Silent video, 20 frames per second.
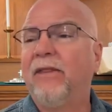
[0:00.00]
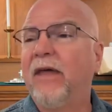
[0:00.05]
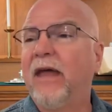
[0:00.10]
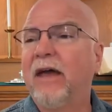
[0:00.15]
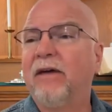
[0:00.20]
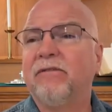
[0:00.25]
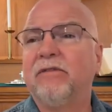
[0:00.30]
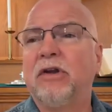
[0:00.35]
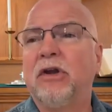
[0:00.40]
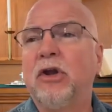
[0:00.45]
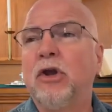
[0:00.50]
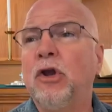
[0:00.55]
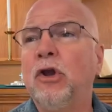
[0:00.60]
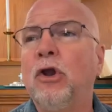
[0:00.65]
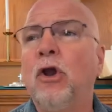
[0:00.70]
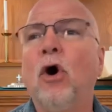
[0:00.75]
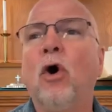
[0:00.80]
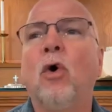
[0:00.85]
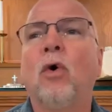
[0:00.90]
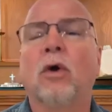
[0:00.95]
And they have
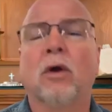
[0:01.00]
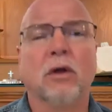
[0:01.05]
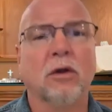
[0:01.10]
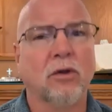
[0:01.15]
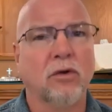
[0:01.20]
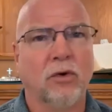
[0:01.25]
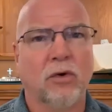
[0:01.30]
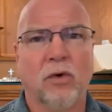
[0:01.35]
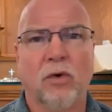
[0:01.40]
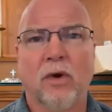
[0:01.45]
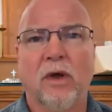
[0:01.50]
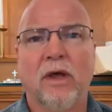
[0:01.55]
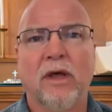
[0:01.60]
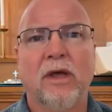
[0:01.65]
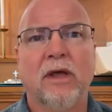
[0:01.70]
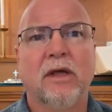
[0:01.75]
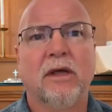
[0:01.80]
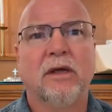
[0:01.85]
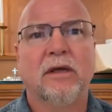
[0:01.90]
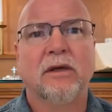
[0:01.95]
no clue
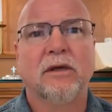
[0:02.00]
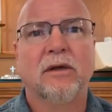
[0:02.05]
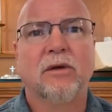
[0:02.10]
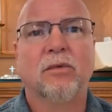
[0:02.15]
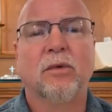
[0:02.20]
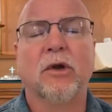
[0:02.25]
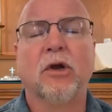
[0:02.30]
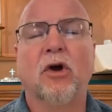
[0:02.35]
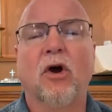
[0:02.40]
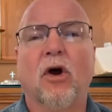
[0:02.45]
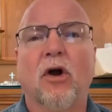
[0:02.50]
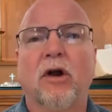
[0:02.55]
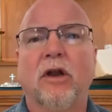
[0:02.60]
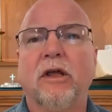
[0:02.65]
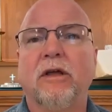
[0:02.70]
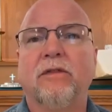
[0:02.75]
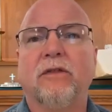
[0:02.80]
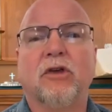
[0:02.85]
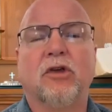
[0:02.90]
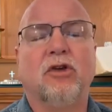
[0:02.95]

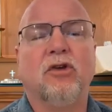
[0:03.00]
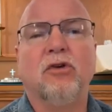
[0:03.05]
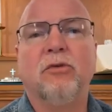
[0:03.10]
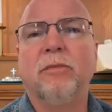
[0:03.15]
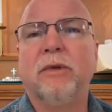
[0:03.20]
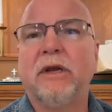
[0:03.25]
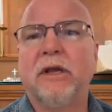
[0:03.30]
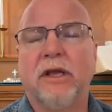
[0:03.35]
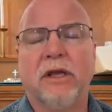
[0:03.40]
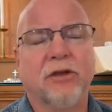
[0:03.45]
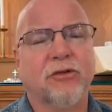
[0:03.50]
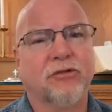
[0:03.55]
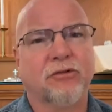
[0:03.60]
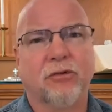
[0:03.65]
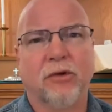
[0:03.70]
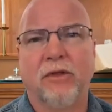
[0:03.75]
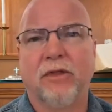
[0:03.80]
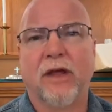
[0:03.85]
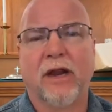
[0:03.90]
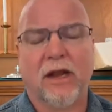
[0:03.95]
regarding the human
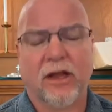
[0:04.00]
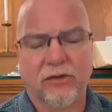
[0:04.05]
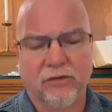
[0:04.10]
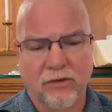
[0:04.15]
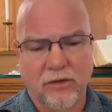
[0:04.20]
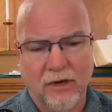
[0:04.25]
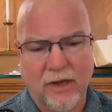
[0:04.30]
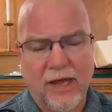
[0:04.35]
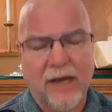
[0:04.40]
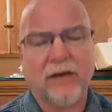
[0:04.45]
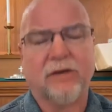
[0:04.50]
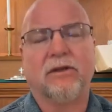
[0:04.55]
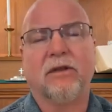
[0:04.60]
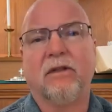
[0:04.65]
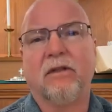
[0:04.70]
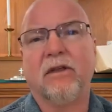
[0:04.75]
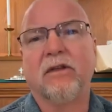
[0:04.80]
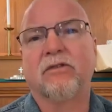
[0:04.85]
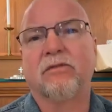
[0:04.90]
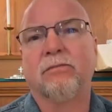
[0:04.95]
history that has led
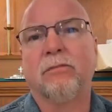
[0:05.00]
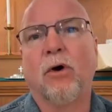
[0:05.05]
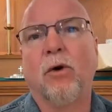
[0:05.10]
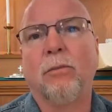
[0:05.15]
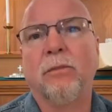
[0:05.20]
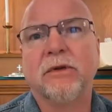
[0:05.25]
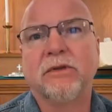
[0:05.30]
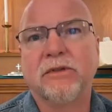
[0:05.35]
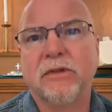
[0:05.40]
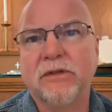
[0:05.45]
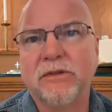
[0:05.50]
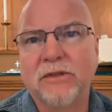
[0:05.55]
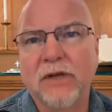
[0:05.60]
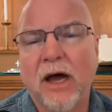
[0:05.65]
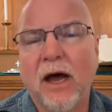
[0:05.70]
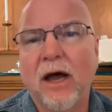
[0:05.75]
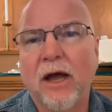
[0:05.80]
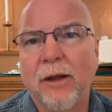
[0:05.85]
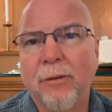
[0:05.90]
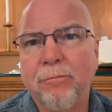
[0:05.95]
to this moment in
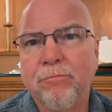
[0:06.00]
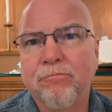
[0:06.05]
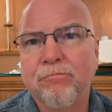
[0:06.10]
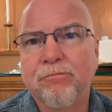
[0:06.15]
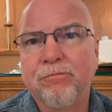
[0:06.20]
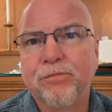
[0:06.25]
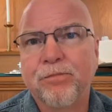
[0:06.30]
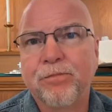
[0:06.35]
time.